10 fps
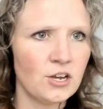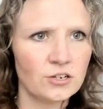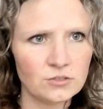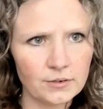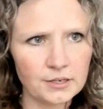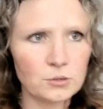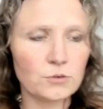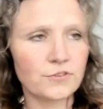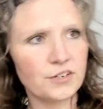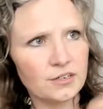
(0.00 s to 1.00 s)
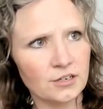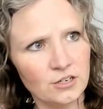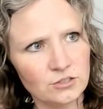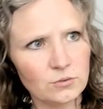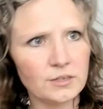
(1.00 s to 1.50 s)
Do I go over here?
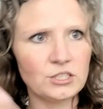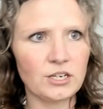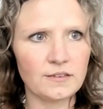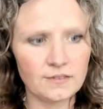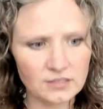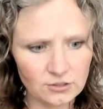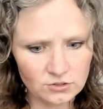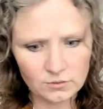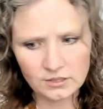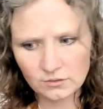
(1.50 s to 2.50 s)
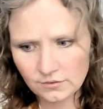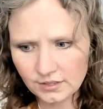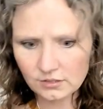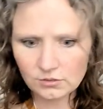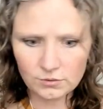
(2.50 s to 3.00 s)
Do I check this out? Do I do
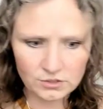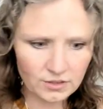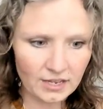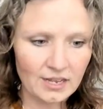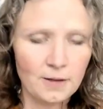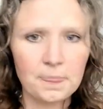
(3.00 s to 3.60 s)
this? Do I do that?